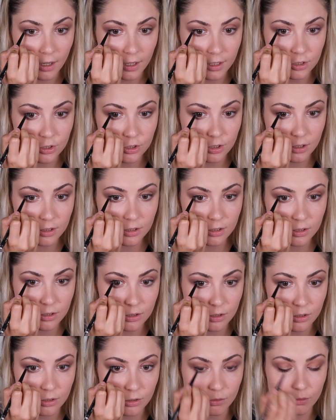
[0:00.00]
I
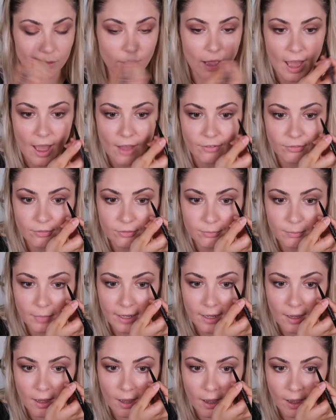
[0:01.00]
just do half of
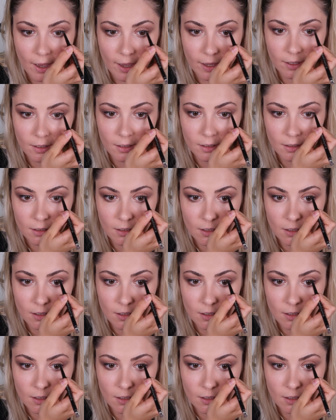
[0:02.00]
my eye